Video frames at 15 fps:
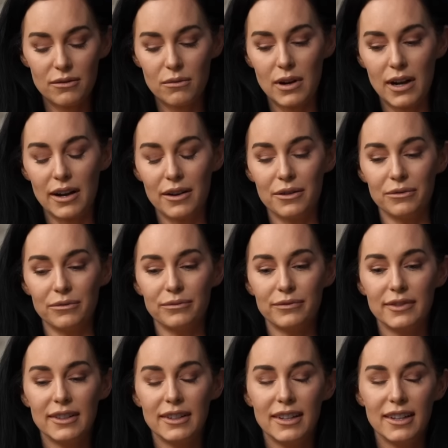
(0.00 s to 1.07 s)
Wow.
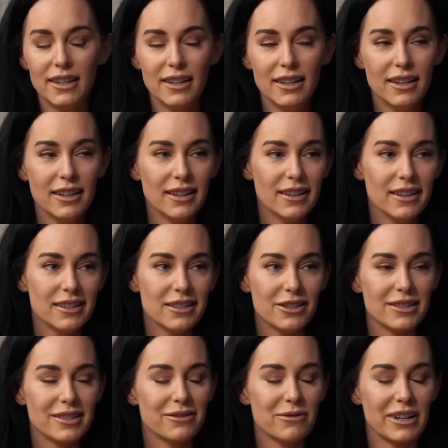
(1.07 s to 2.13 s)

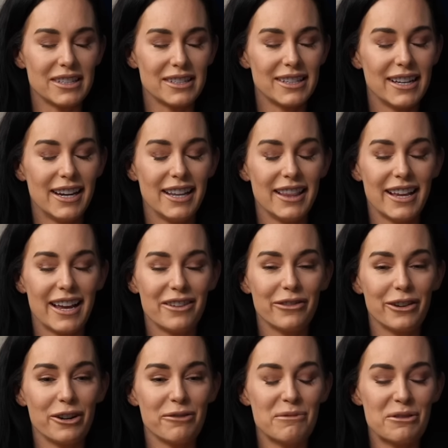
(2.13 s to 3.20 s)
Just want to sit in that for a